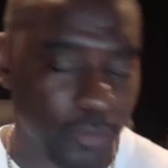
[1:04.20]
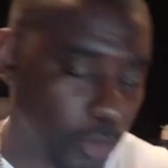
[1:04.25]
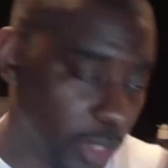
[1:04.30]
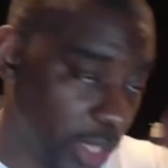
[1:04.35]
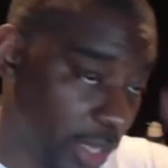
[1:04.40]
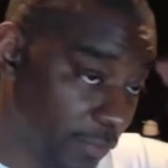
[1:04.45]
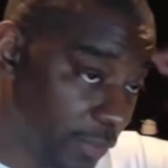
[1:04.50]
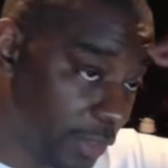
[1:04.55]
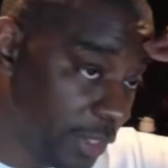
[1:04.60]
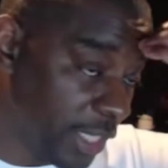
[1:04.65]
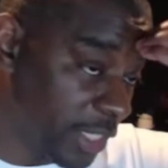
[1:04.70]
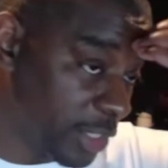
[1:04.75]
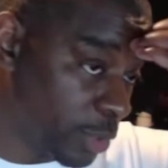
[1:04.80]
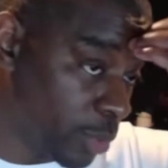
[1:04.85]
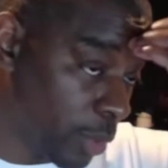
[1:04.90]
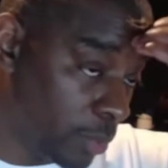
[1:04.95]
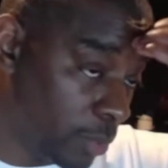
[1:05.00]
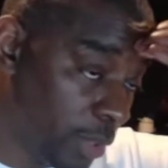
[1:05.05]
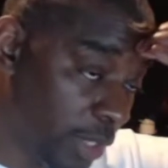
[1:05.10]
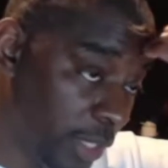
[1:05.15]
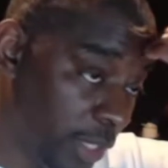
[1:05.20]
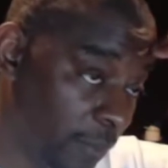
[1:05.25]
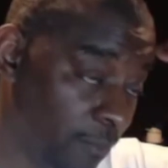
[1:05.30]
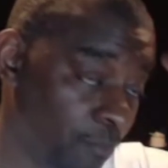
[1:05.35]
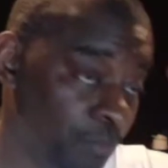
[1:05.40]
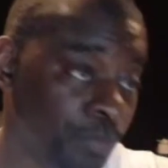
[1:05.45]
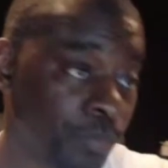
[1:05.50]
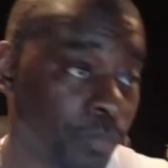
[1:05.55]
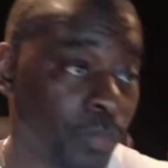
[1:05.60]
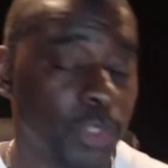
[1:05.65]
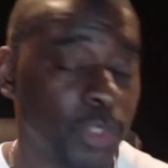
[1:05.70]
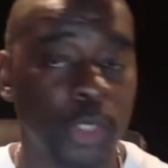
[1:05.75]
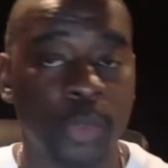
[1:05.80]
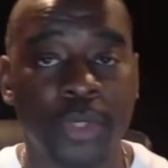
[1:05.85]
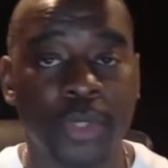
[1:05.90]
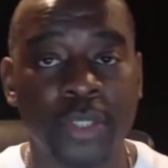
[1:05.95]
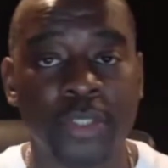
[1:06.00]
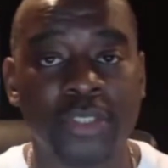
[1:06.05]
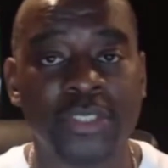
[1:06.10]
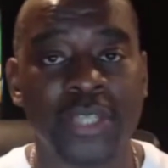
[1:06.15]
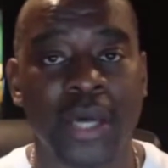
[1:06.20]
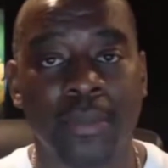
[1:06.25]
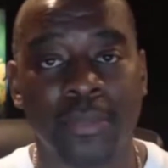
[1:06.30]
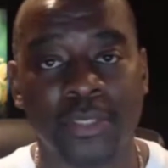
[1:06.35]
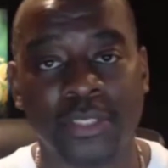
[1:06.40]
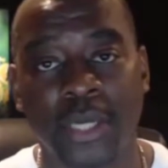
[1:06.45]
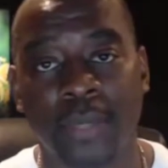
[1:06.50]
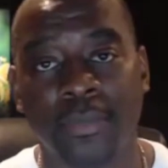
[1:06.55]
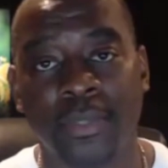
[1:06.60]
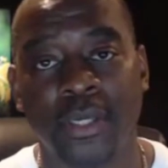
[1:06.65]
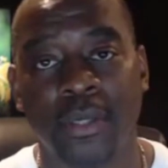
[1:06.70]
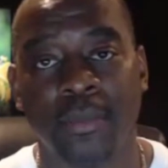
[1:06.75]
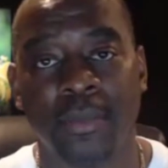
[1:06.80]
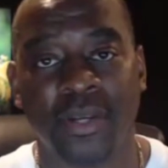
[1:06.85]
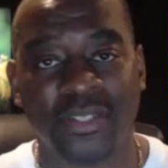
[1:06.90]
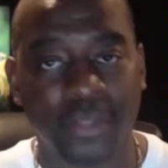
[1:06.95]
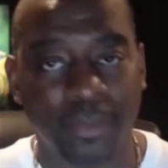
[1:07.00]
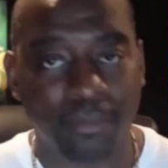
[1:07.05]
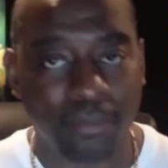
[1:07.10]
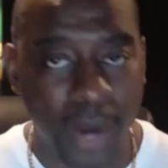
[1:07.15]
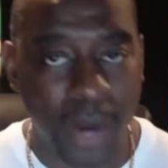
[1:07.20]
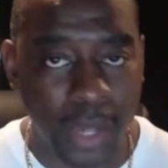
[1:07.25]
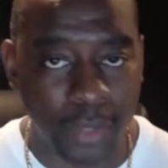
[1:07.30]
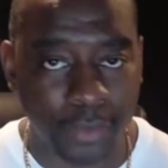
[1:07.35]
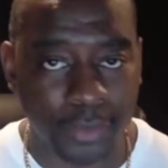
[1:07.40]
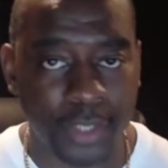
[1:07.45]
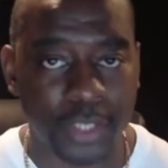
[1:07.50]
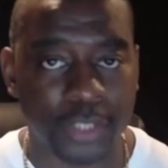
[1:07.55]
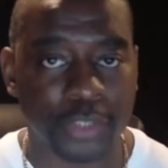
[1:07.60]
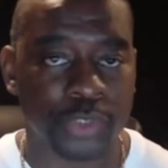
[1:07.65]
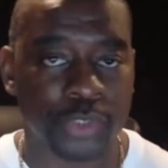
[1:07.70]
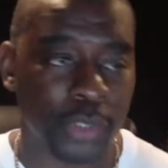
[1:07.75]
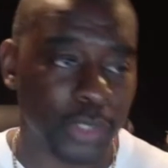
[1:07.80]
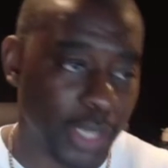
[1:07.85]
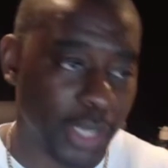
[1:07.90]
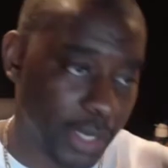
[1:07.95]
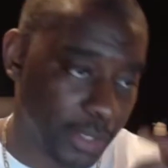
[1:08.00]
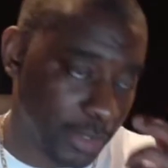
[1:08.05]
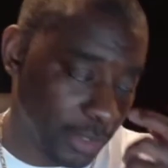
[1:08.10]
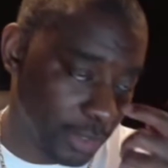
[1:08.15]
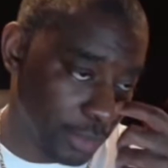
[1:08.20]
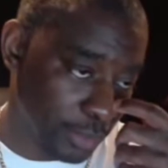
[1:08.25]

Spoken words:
whatever the case may be, you will hear time and time again about the modern intranet,